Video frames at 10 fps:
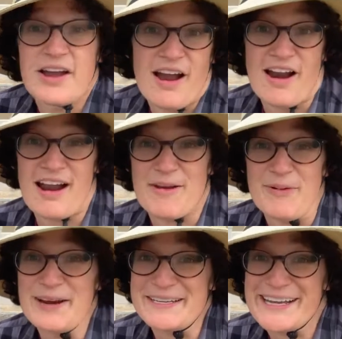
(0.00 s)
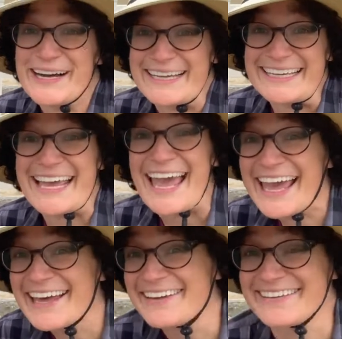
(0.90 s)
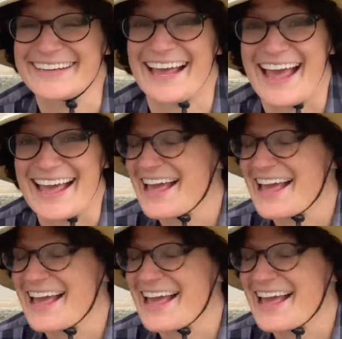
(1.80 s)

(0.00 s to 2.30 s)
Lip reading: All right, we're going to talk kale today.